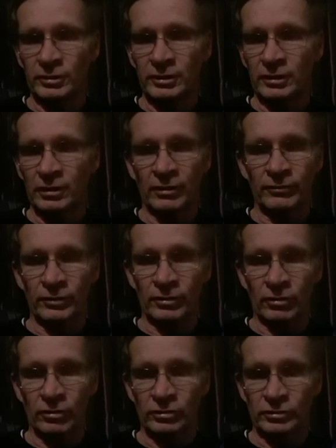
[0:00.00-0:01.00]
reading
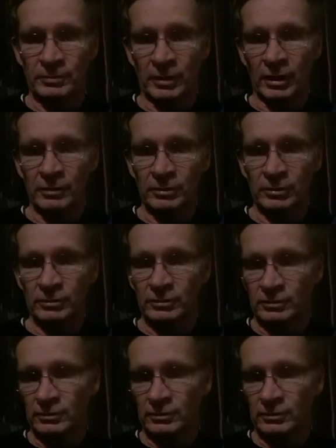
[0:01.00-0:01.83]
Afrikaans Bible,